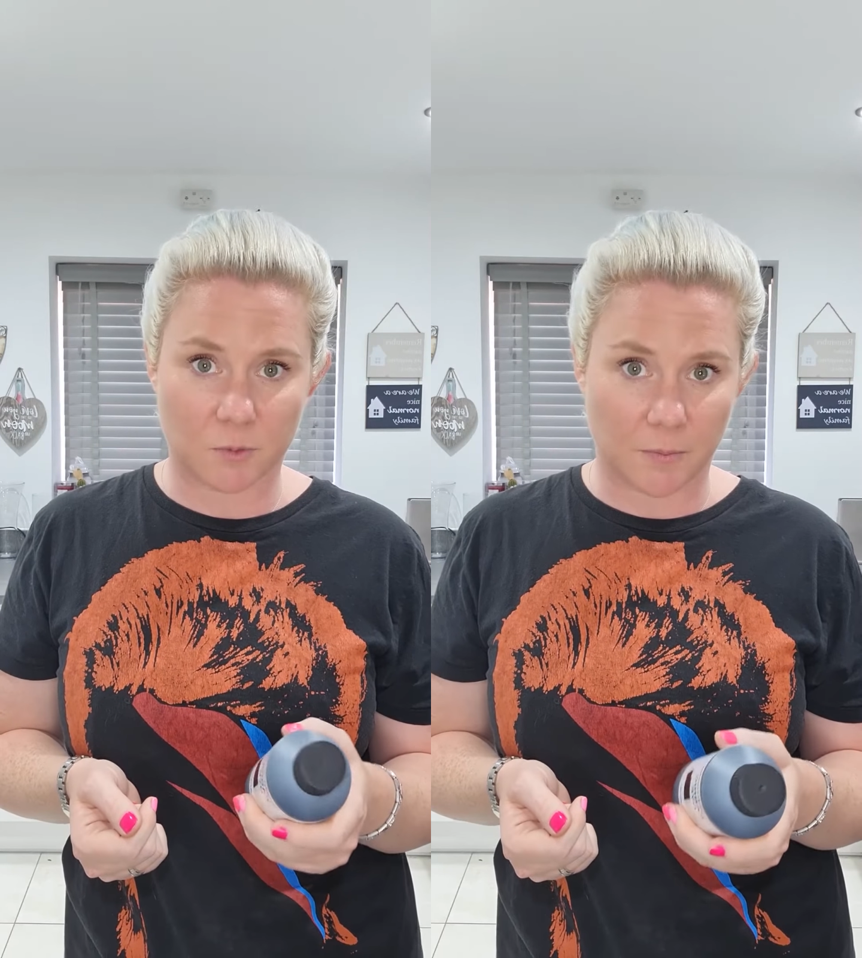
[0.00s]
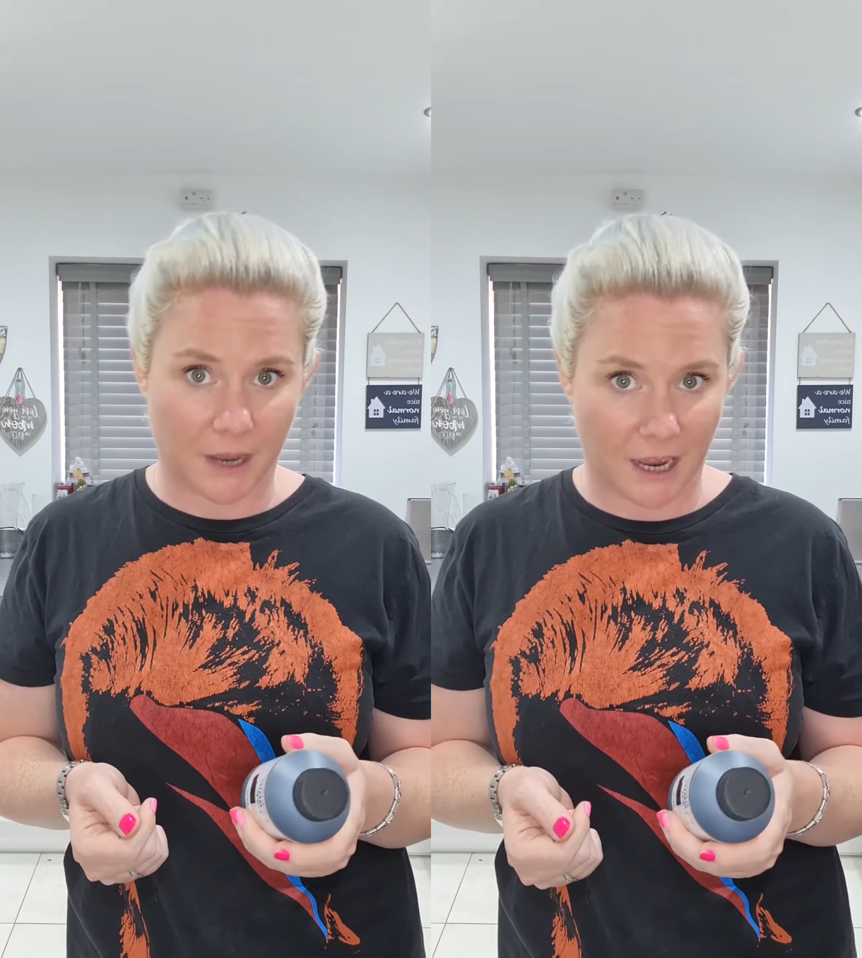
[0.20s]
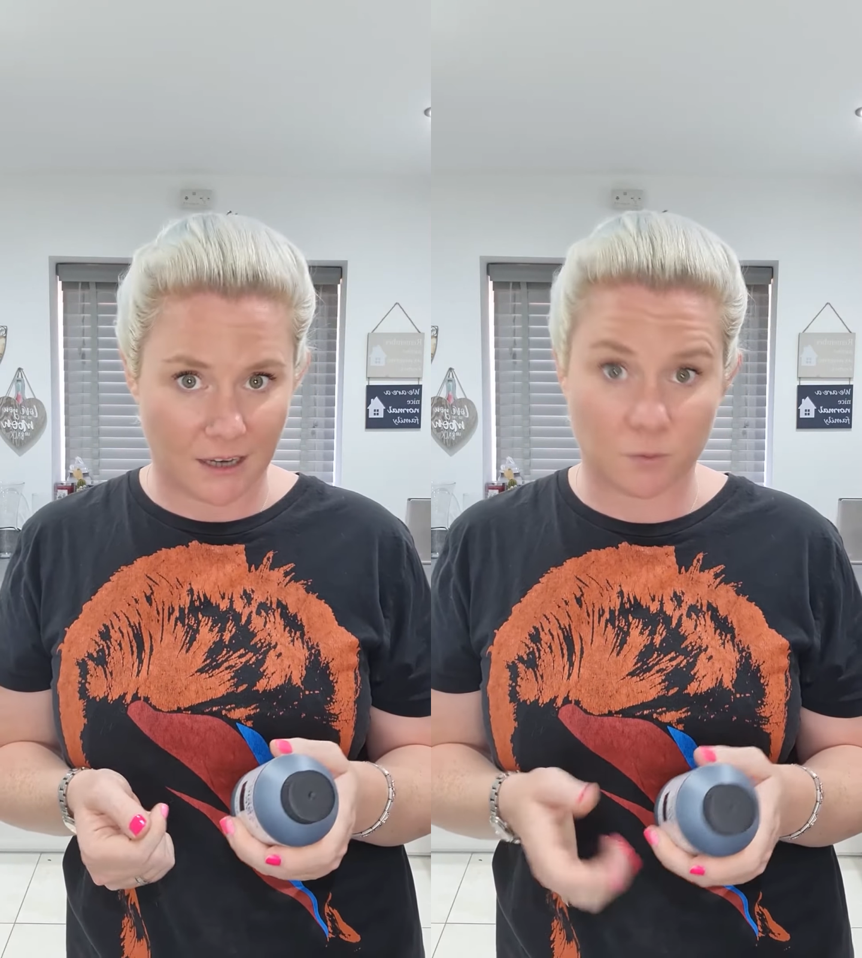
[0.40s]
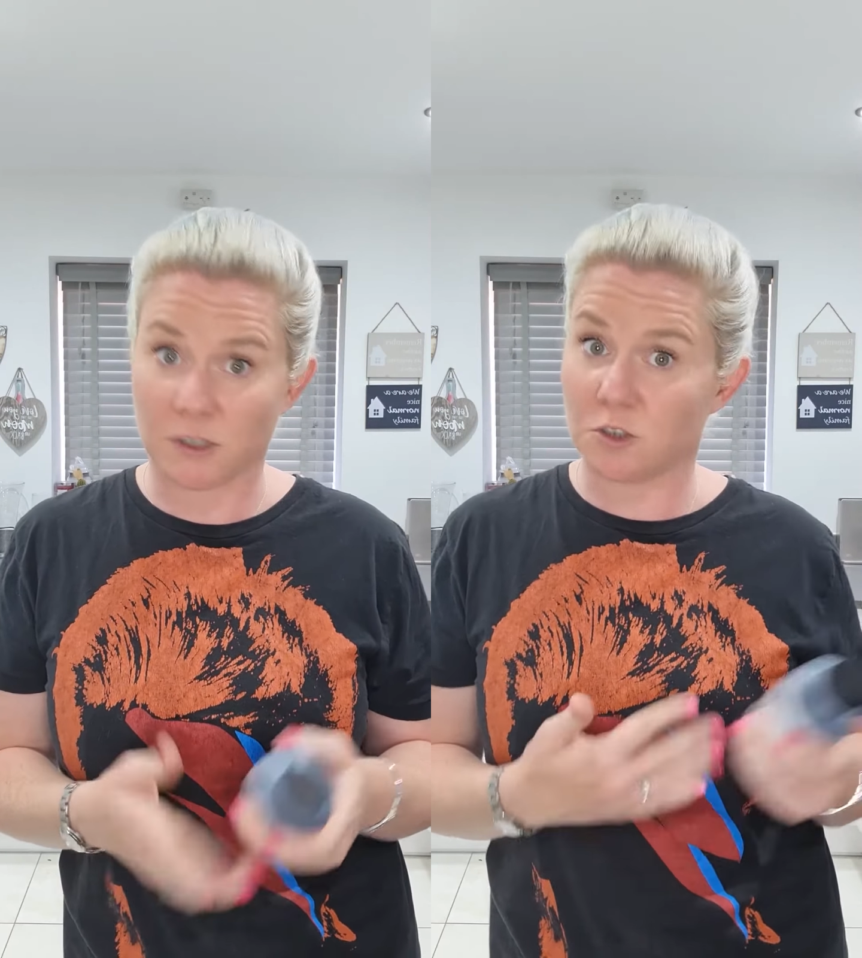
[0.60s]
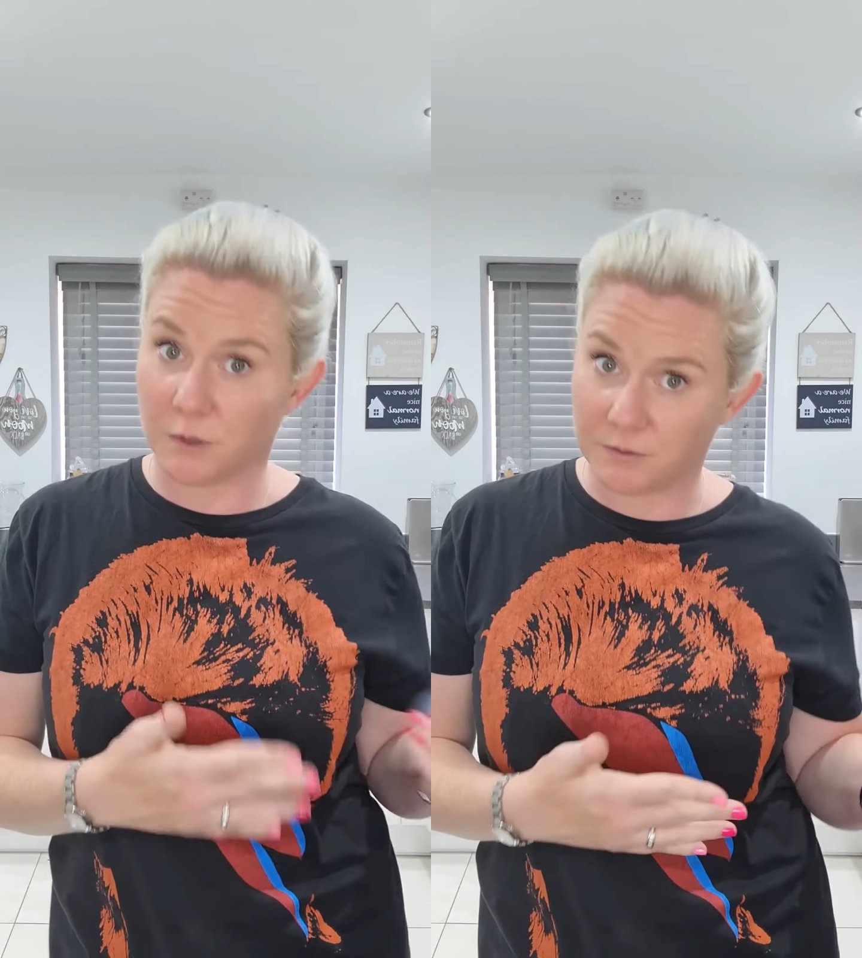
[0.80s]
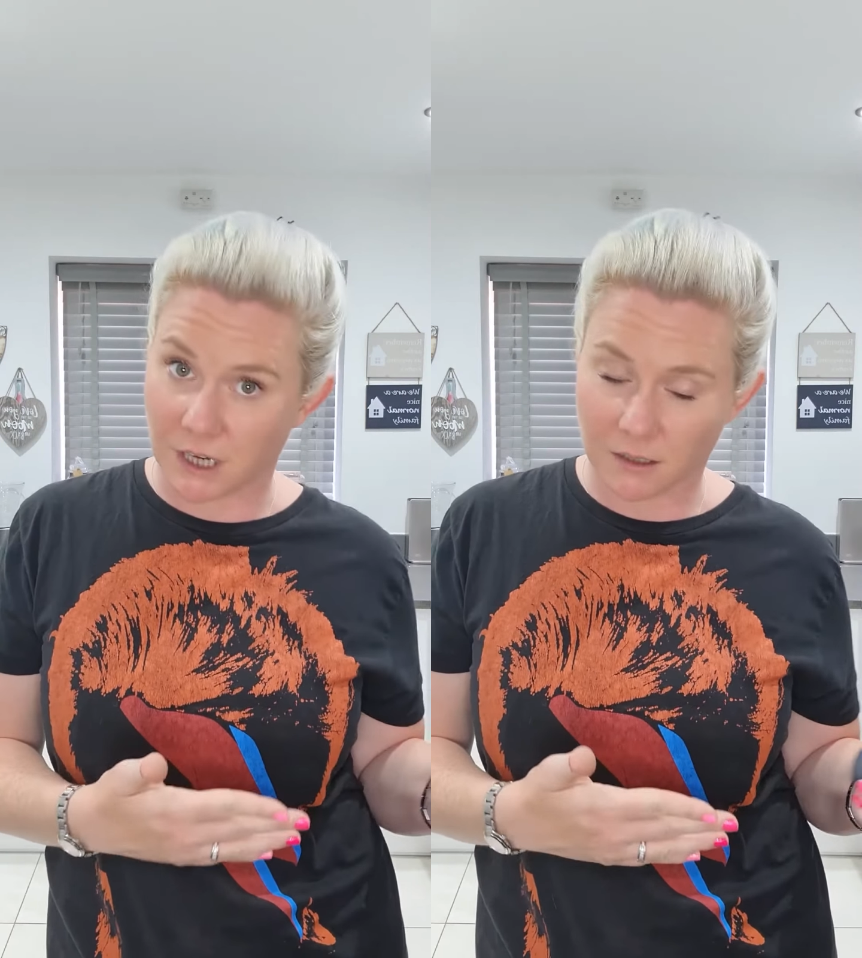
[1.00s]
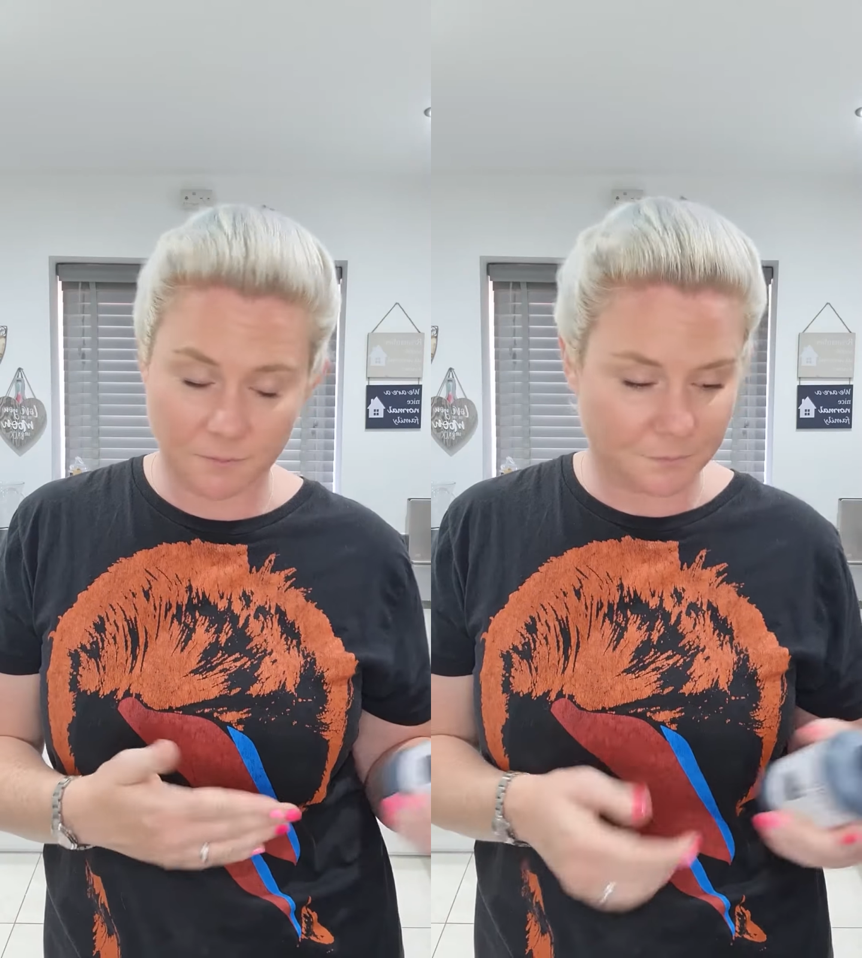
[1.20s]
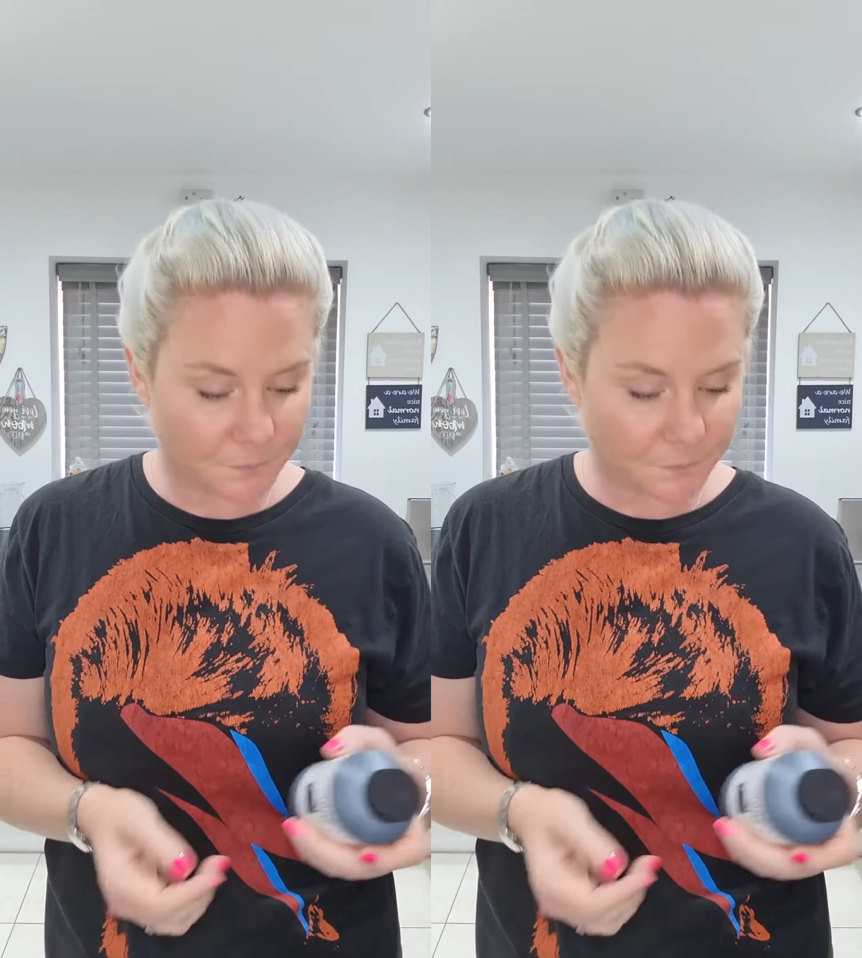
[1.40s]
prepared, which we've done.